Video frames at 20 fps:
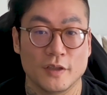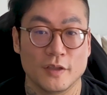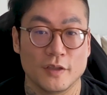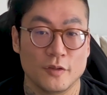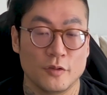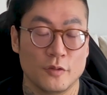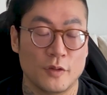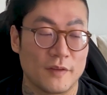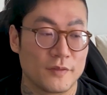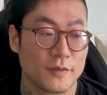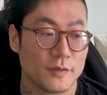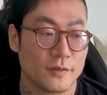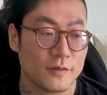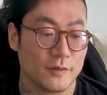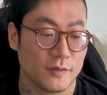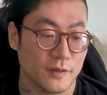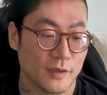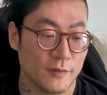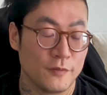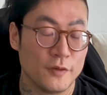you have
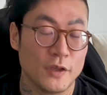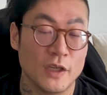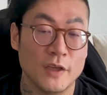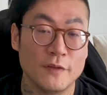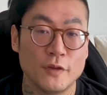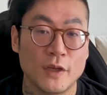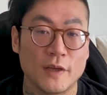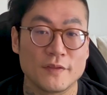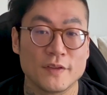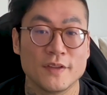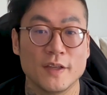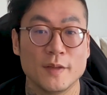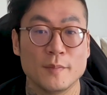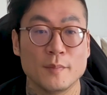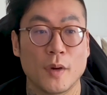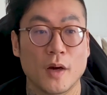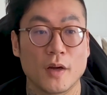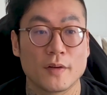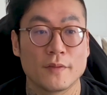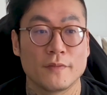to, if you have to then
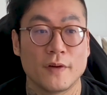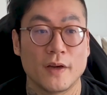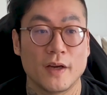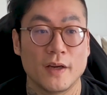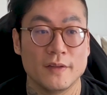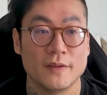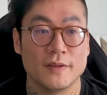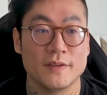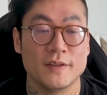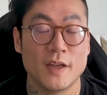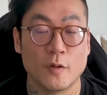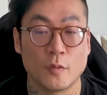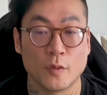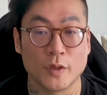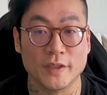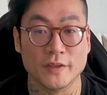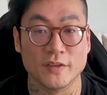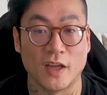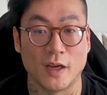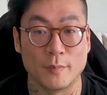modify the
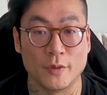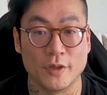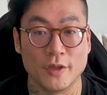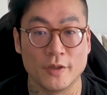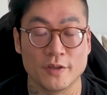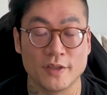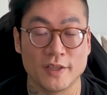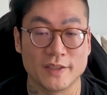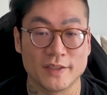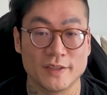networking library or like the